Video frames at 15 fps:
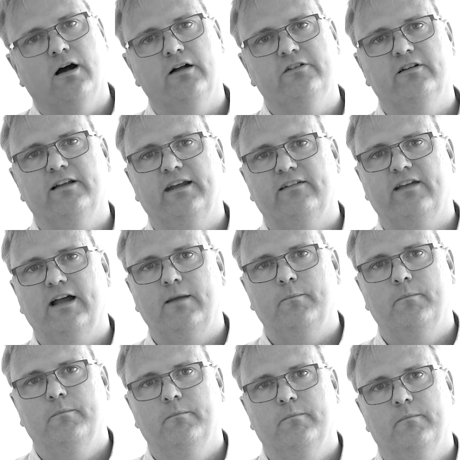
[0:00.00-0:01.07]
Until next
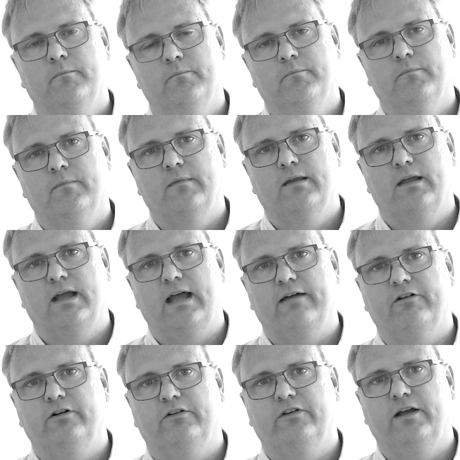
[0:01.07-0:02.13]
time, have a good